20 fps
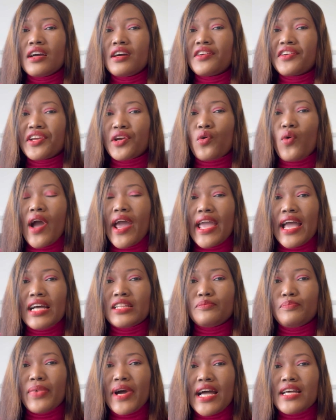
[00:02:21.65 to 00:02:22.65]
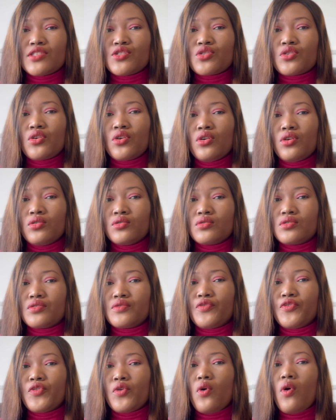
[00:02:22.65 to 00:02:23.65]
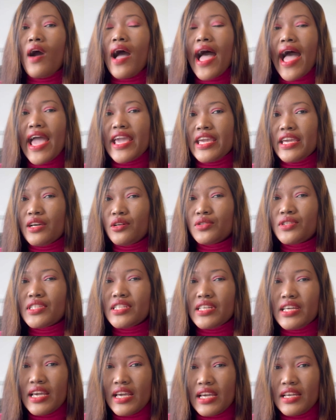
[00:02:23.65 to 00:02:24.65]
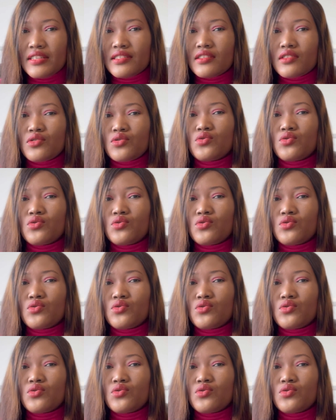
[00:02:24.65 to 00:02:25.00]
required band scores for IELTS,